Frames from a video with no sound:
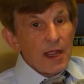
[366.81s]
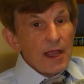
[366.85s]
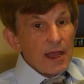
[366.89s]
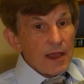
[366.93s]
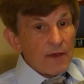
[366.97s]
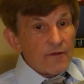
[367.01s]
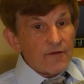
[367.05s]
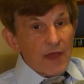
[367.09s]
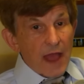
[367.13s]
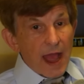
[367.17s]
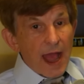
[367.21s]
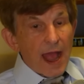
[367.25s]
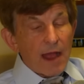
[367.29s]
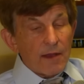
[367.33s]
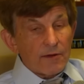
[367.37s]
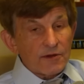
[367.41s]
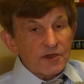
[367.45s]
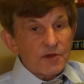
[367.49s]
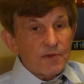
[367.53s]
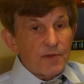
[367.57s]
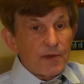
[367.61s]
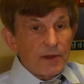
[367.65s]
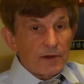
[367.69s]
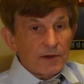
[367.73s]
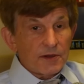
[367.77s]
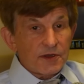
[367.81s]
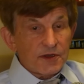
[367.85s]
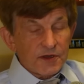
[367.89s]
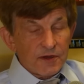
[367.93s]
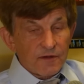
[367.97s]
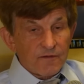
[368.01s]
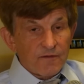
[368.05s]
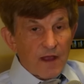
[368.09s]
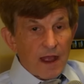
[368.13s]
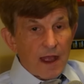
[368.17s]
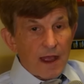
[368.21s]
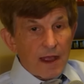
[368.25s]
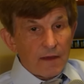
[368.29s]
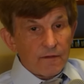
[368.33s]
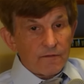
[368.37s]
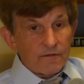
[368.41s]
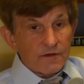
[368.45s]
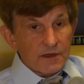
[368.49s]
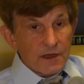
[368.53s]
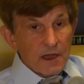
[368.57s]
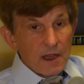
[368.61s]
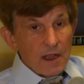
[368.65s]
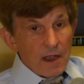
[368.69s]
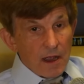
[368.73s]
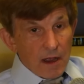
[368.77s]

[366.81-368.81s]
if the House bill survives